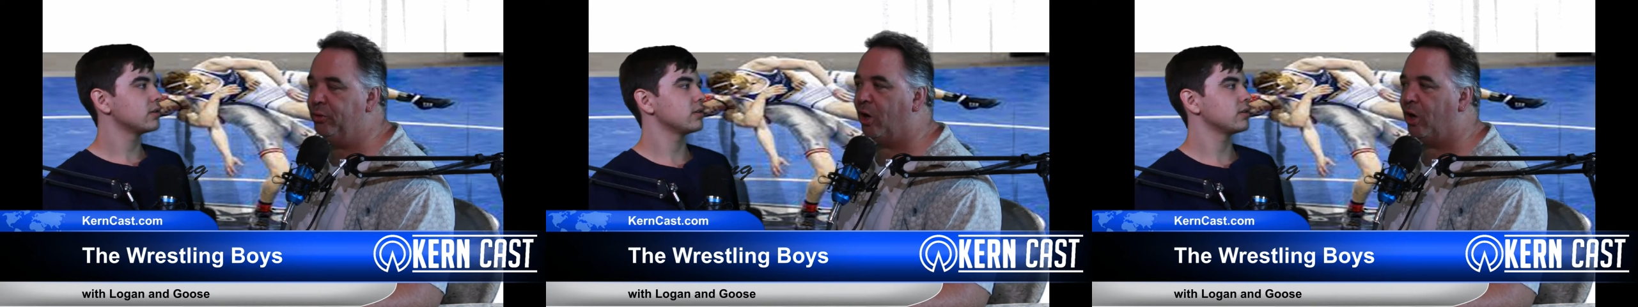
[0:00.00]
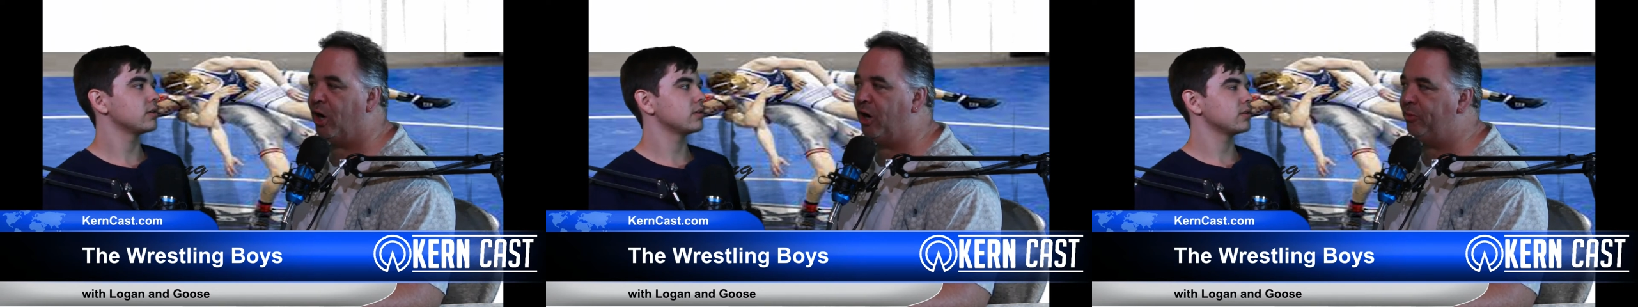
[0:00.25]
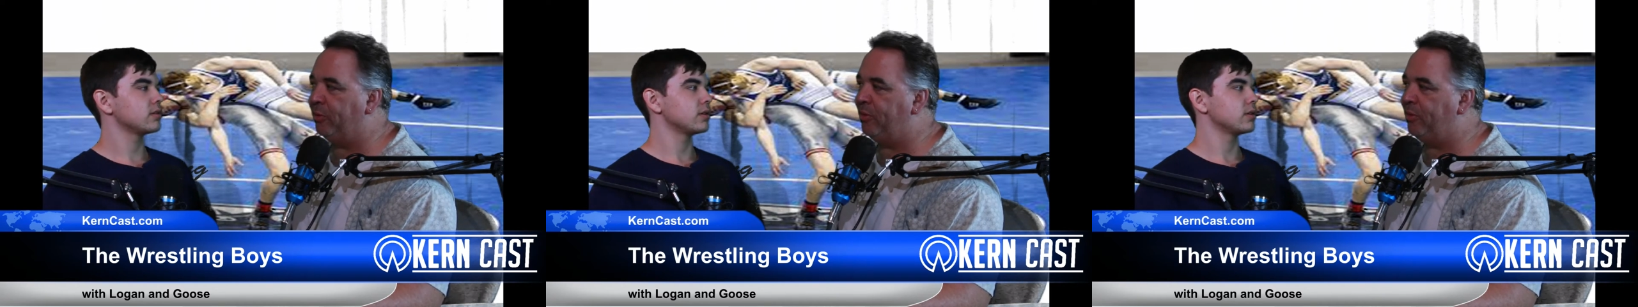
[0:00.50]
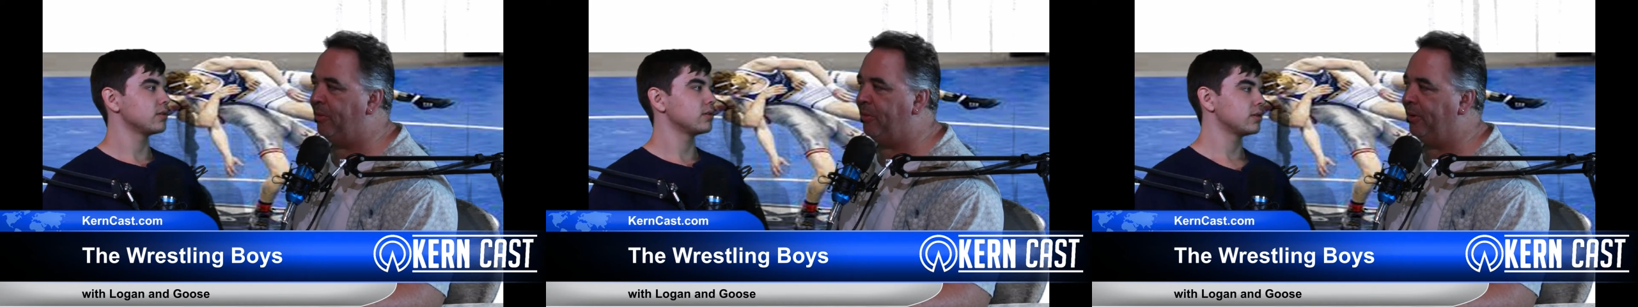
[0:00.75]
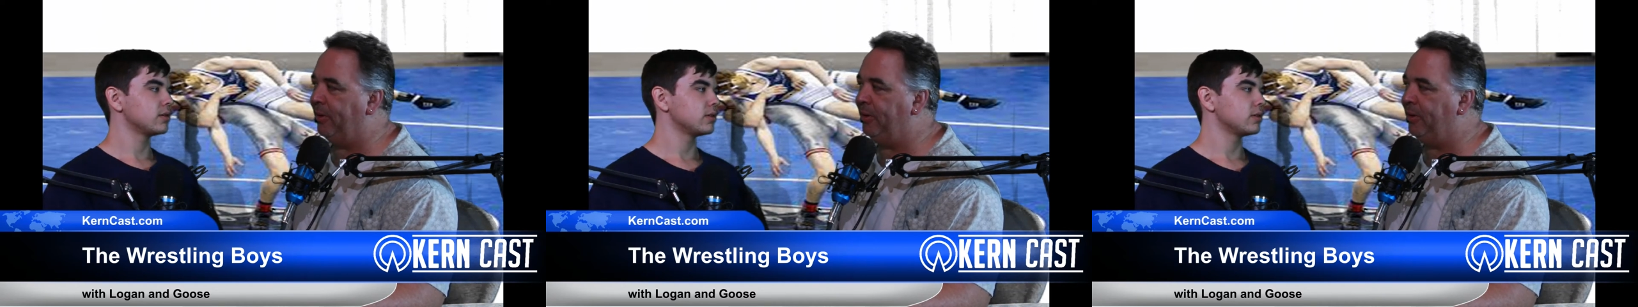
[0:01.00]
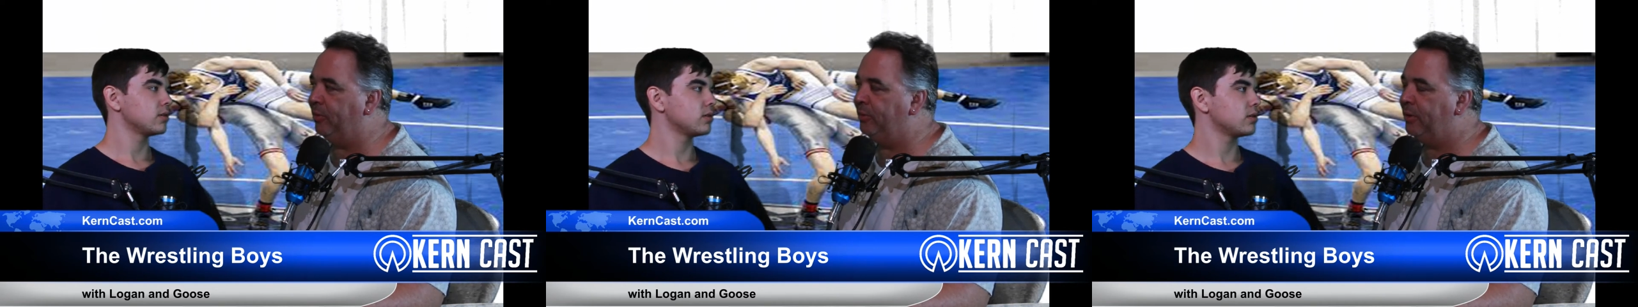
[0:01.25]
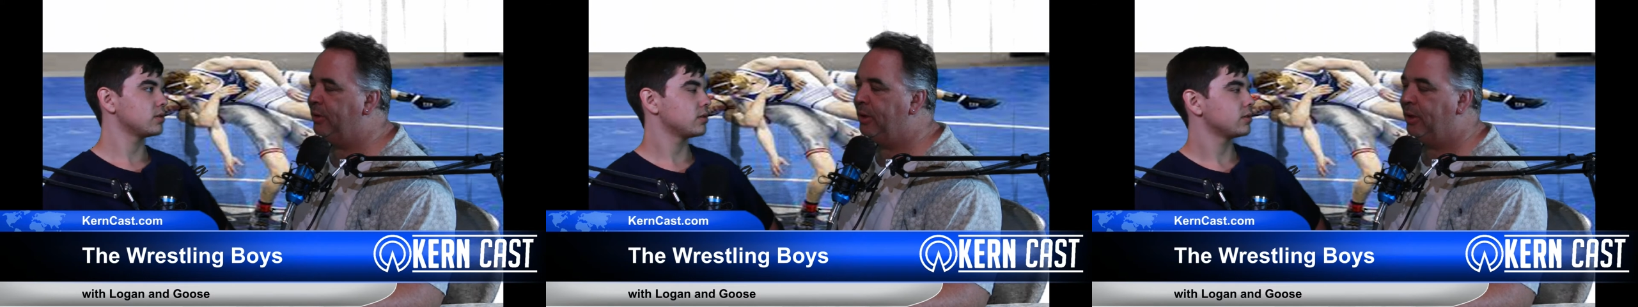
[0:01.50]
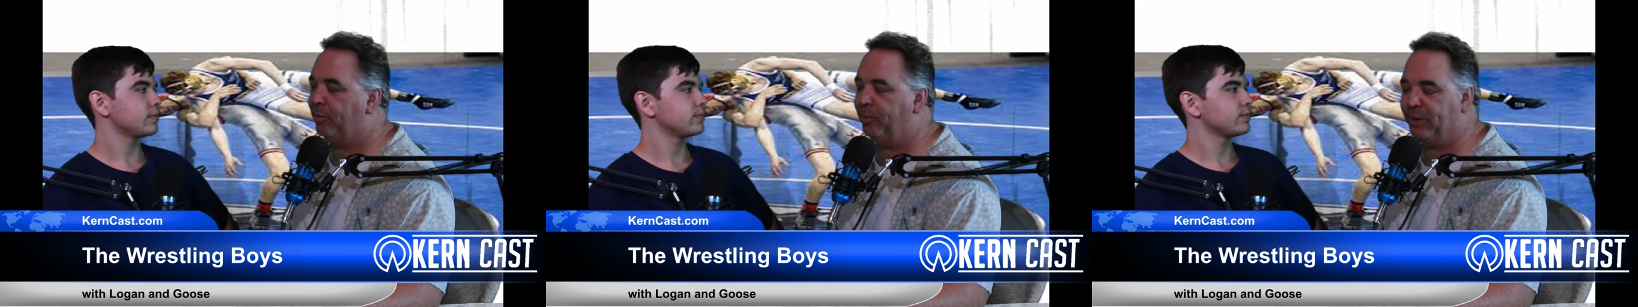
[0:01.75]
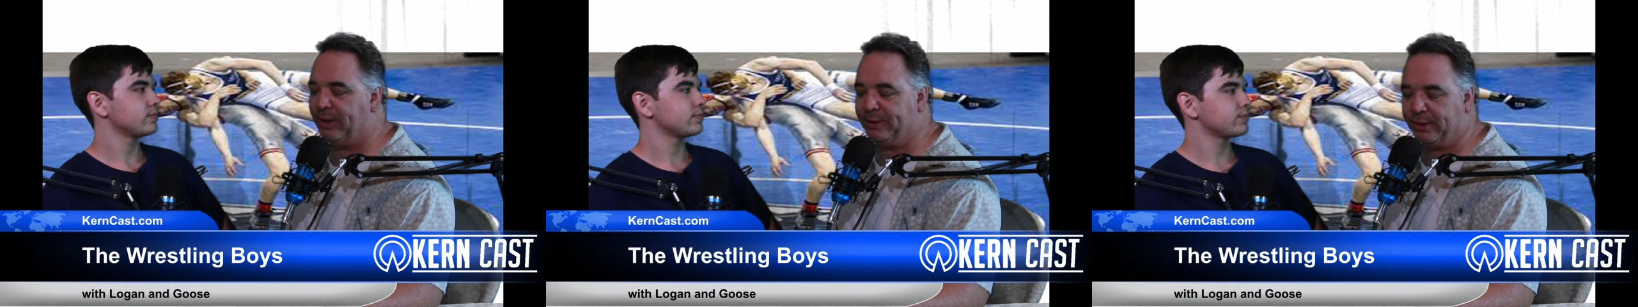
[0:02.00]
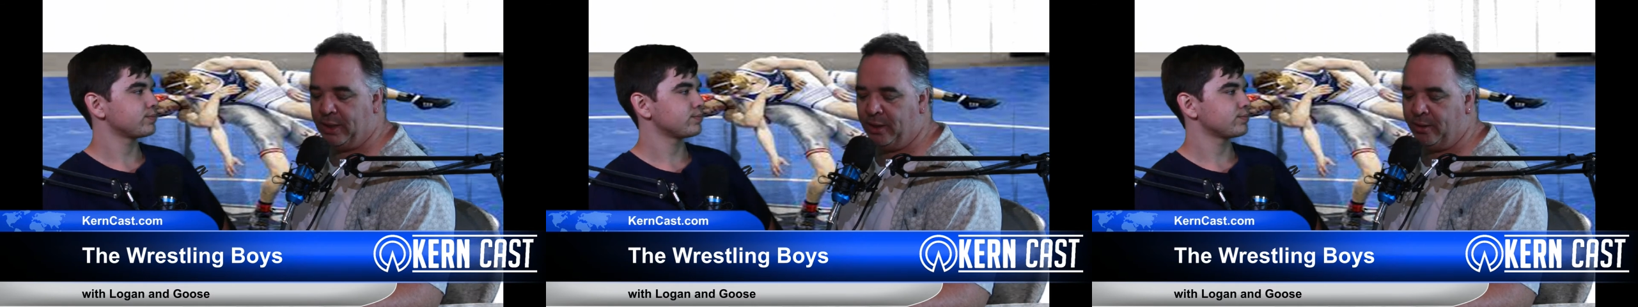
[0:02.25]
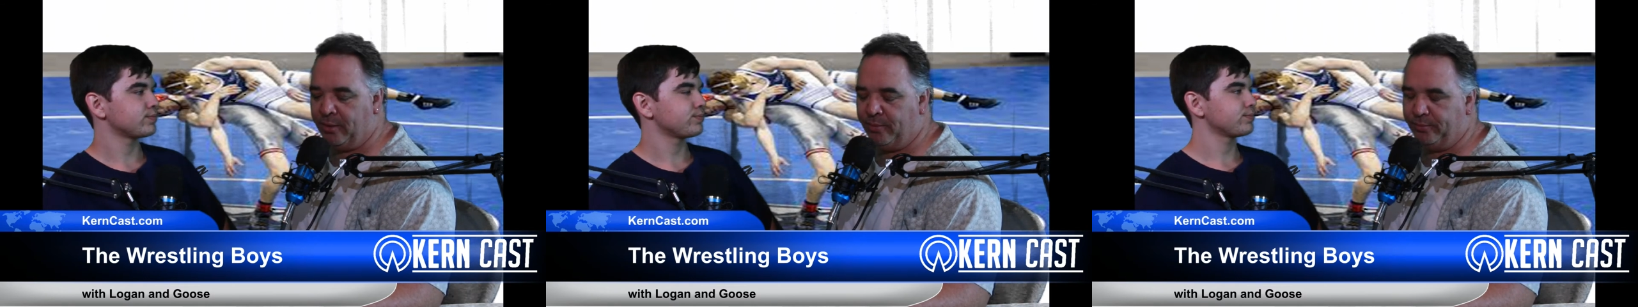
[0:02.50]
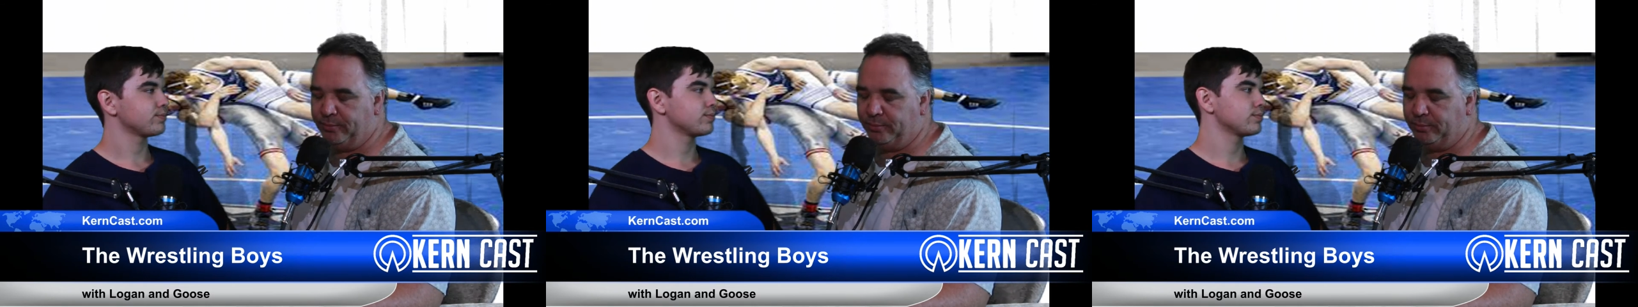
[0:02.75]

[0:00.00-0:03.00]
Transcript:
Speaker 1: Harper will probably you know, but um,